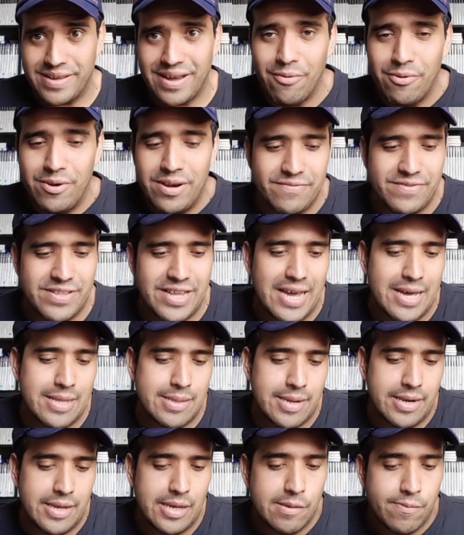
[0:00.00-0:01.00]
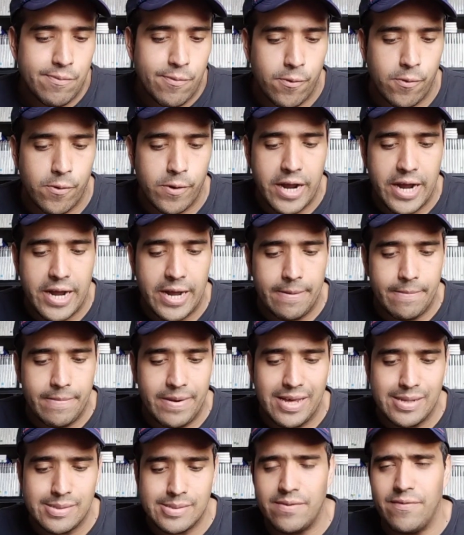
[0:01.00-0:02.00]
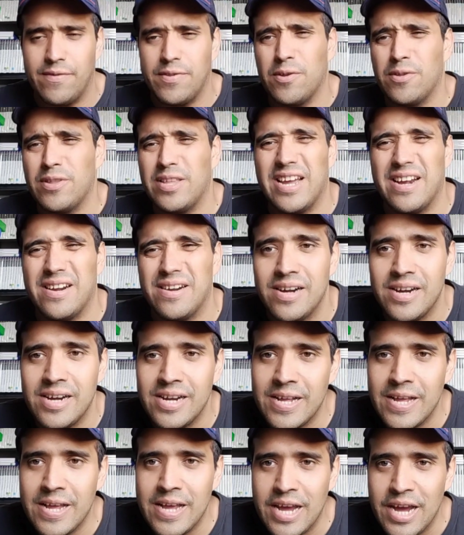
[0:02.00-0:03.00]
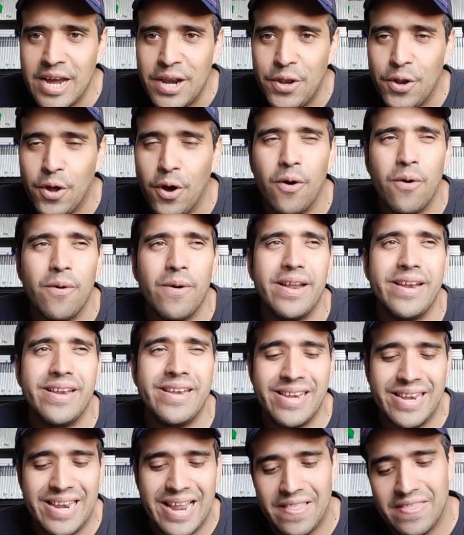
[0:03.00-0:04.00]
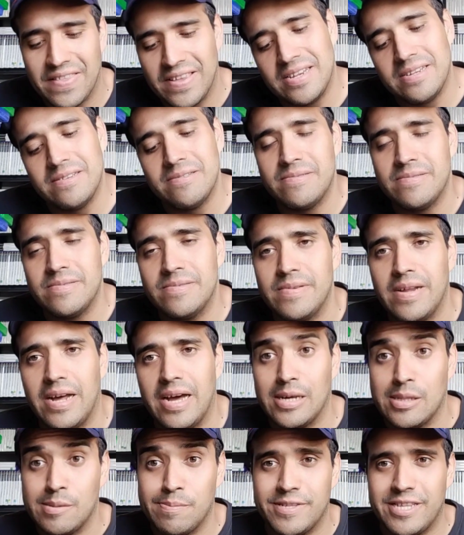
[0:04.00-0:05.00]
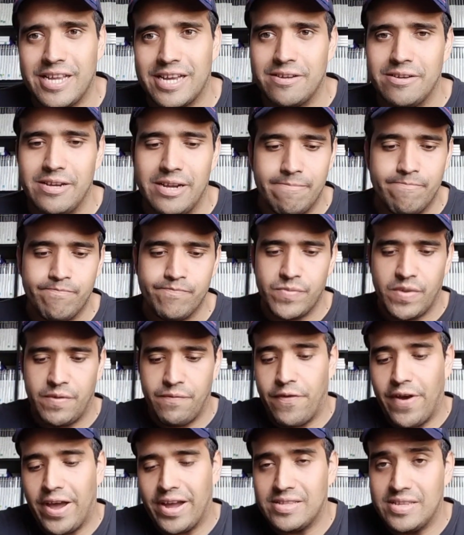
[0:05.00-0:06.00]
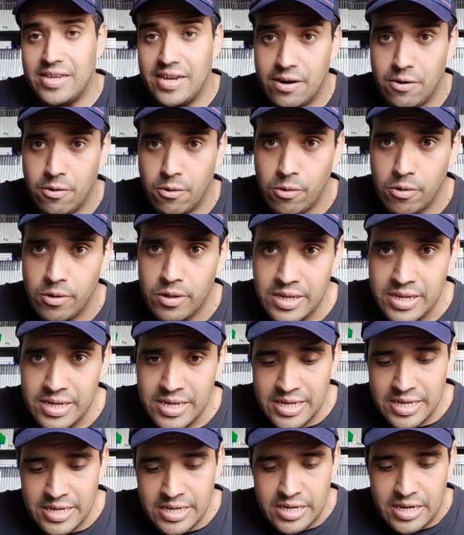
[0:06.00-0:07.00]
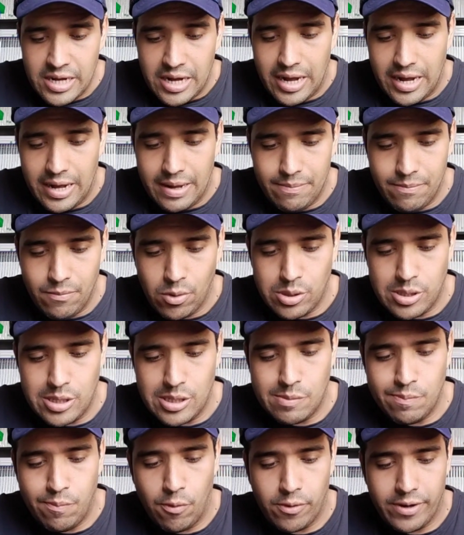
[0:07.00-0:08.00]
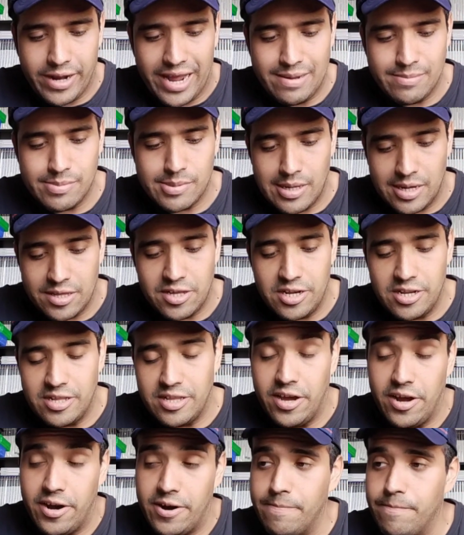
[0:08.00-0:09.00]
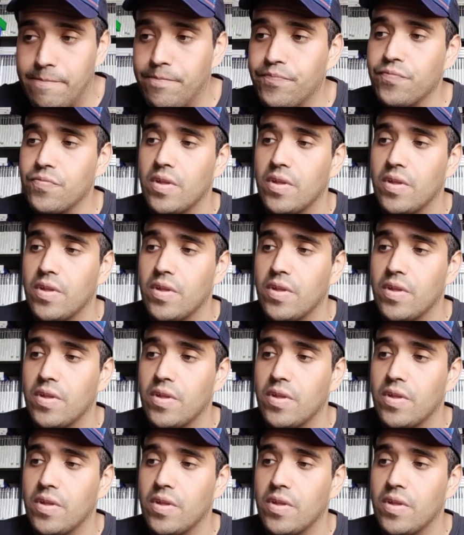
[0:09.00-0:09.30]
I'll leave the SNES for last, even though they are nothing spectacular. In fact, they are all mostly sport games. Actually, they are.